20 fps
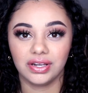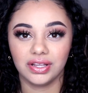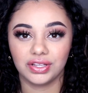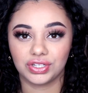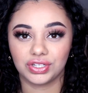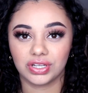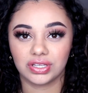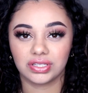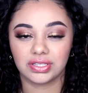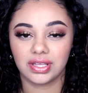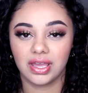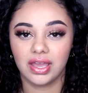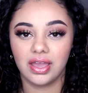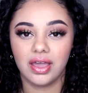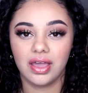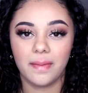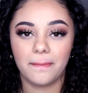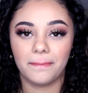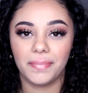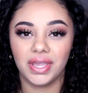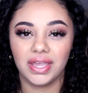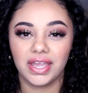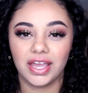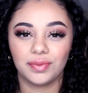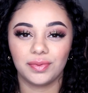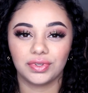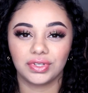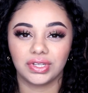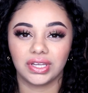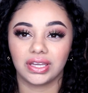It's just being
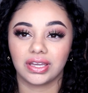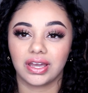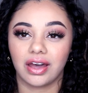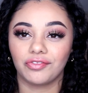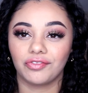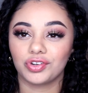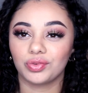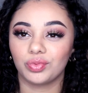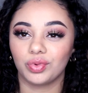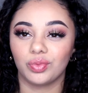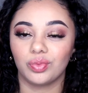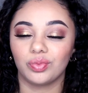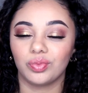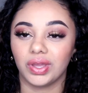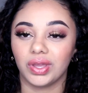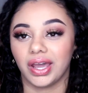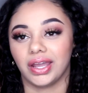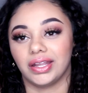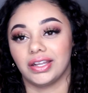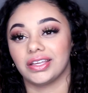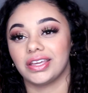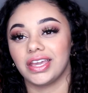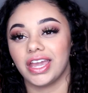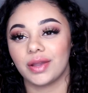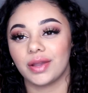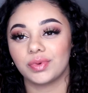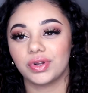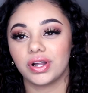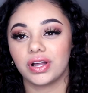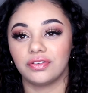able to get comfortable behind a
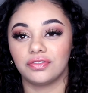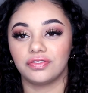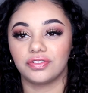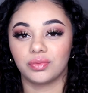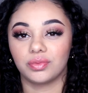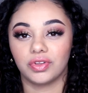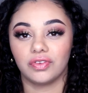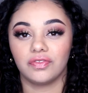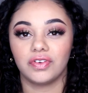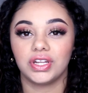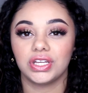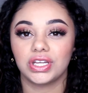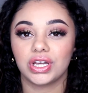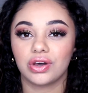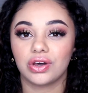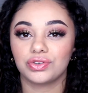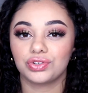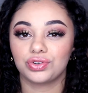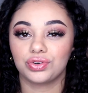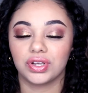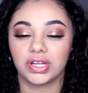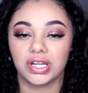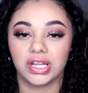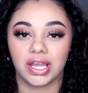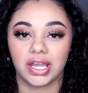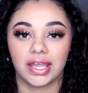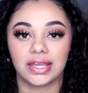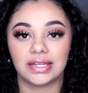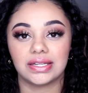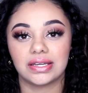camera and filming videos, creating
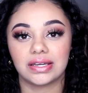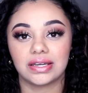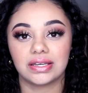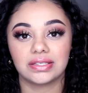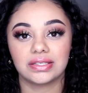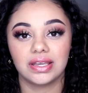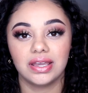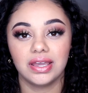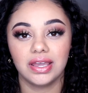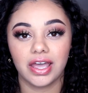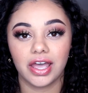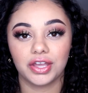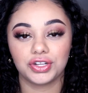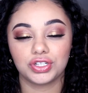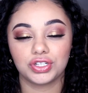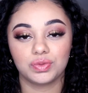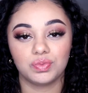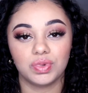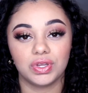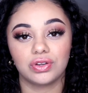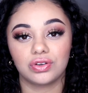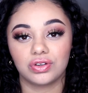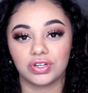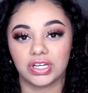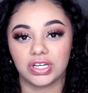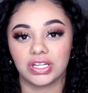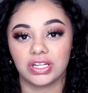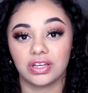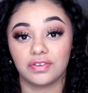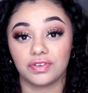ideas, and just being
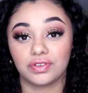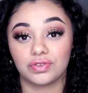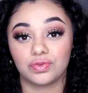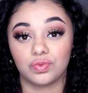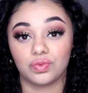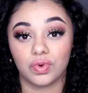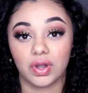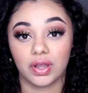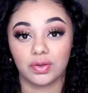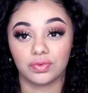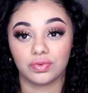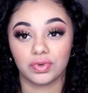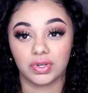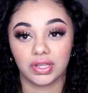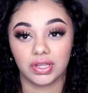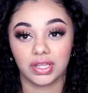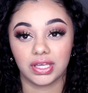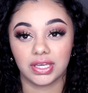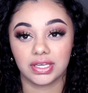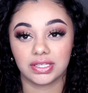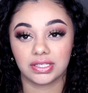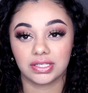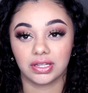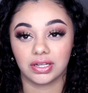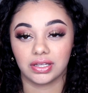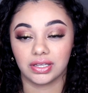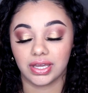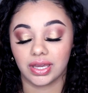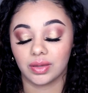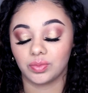creative is what really is going
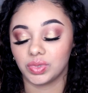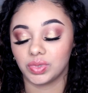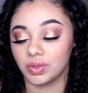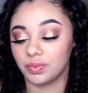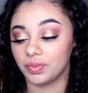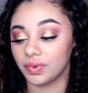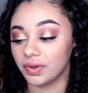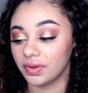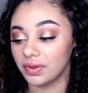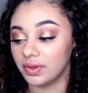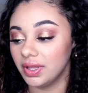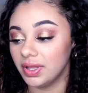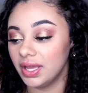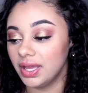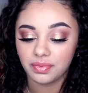to get people.